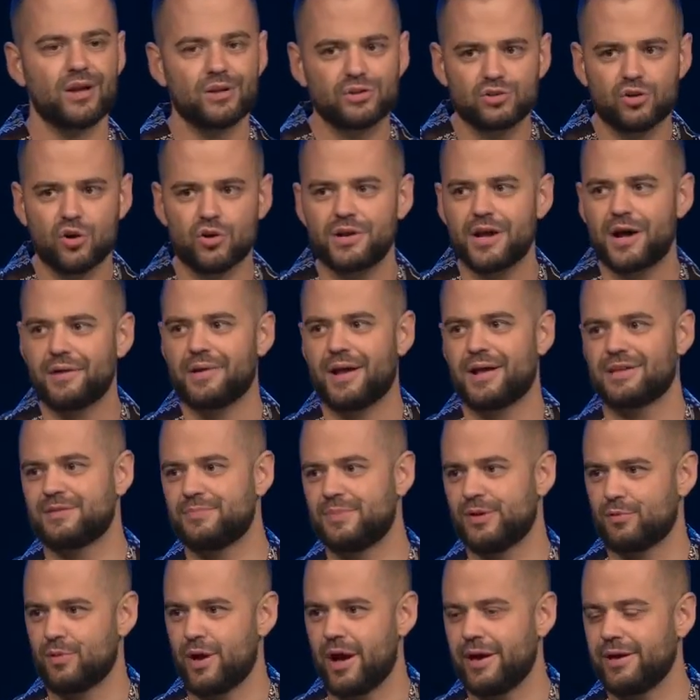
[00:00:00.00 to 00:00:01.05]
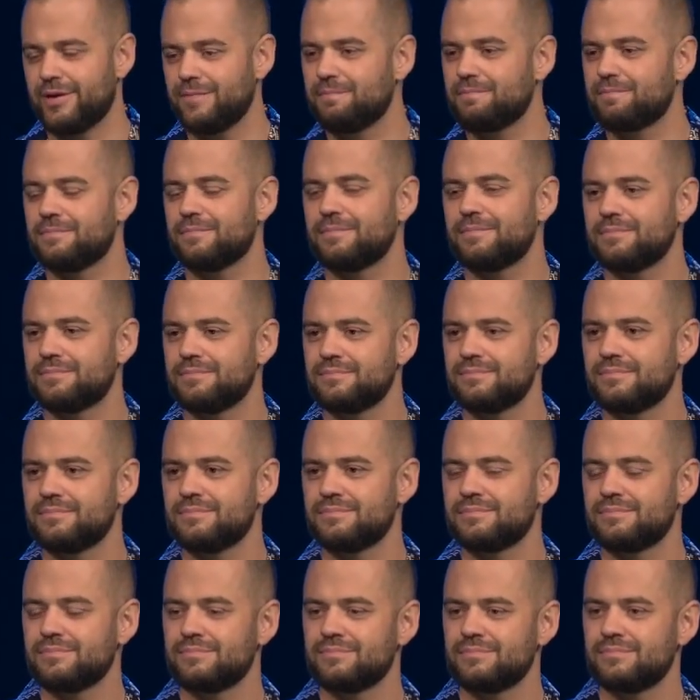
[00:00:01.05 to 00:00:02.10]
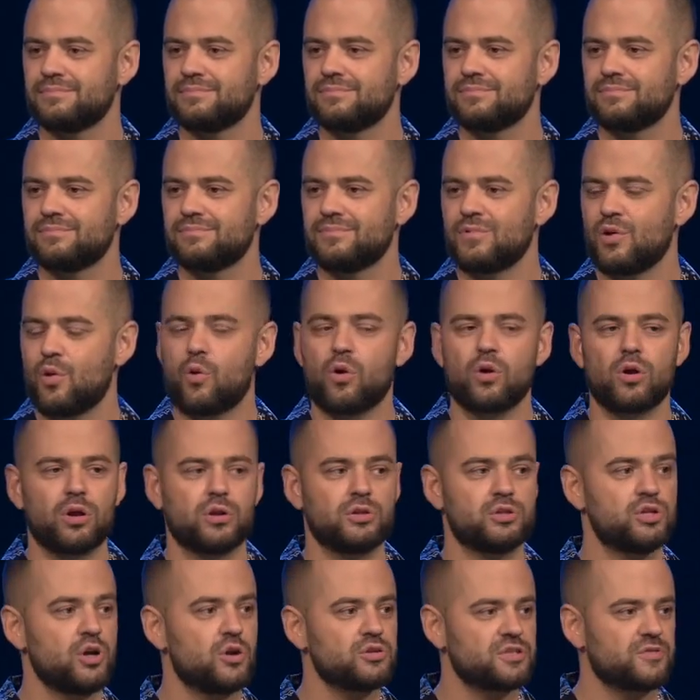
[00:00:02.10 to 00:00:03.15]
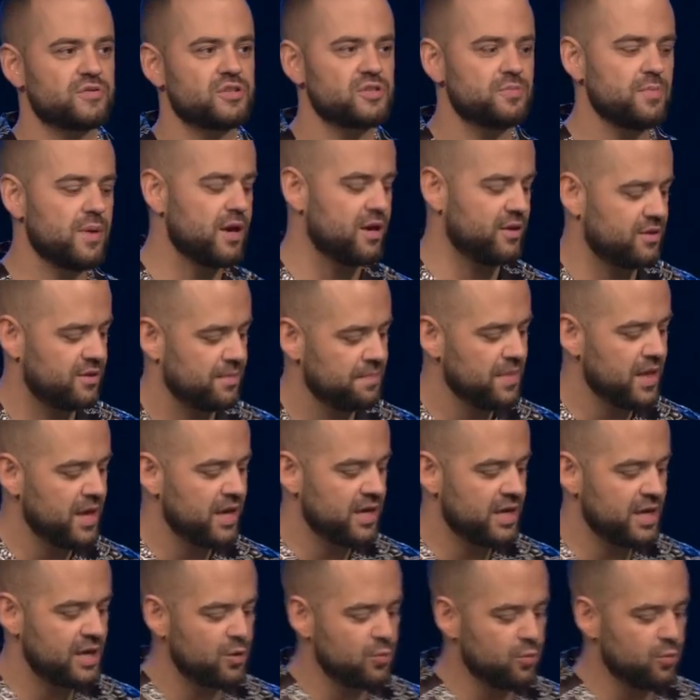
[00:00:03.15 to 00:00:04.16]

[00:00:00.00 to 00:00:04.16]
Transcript: Turned out not to be right. Or Joseph Smith, he